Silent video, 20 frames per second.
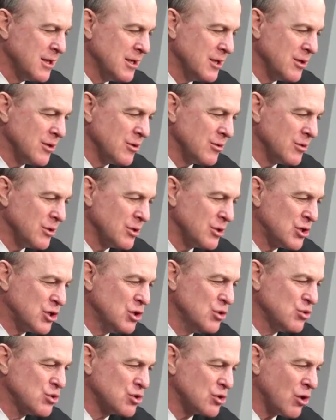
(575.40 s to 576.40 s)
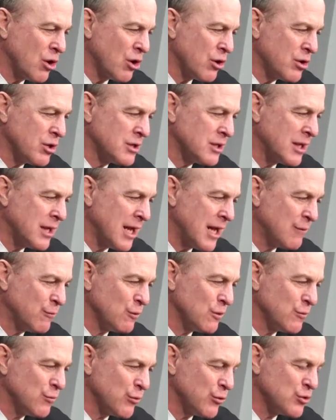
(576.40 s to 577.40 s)
You know, Q started tonight
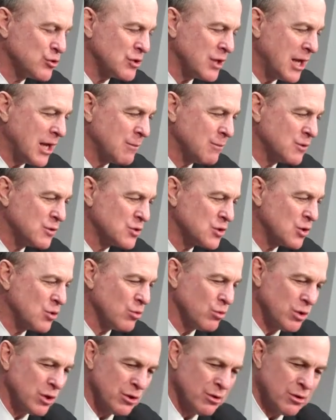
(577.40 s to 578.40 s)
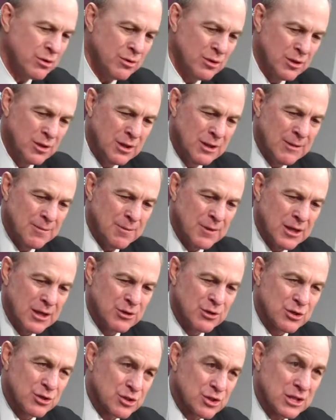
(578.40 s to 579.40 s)
for the first time in his career,
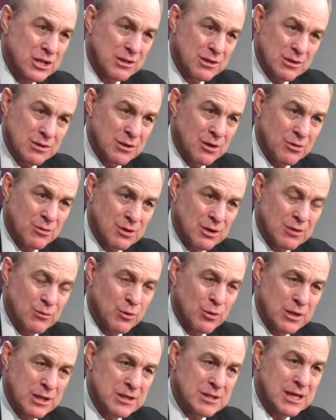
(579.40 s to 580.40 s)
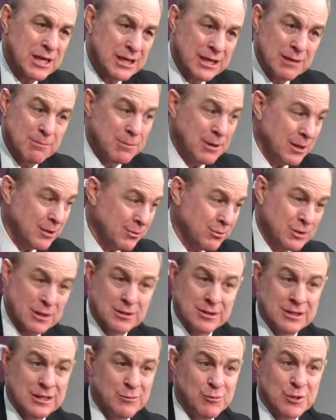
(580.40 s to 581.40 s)
and you can see, you know, where he's got to get better is
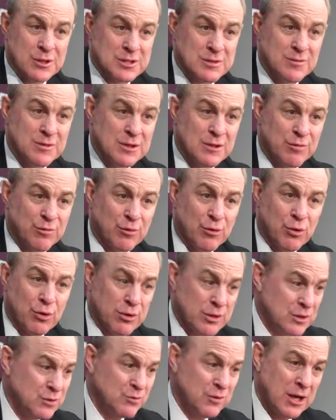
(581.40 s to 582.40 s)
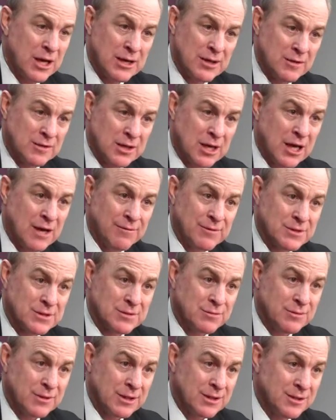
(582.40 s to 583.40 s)
on the defensive end of the floor. He's fine at the
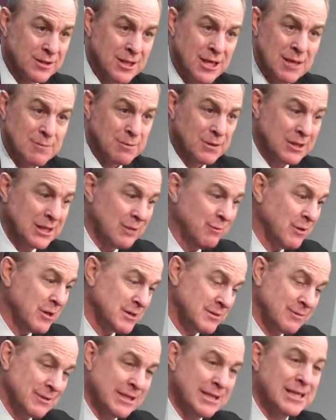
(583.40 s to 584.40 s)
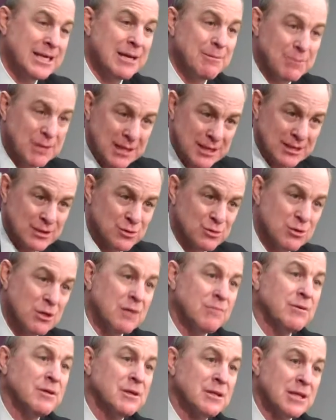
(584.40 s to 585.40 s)
offensive end, but defensively he kept getting
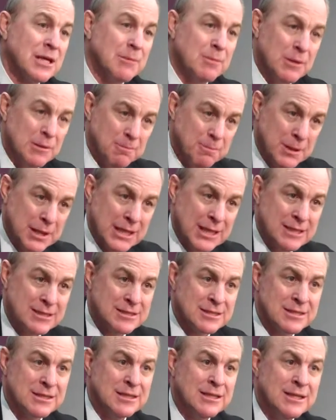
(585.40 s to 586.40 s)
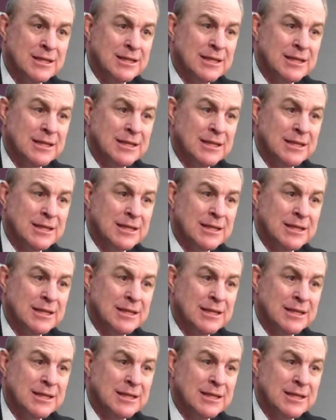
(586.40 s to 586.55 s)
driven, kept getting beat,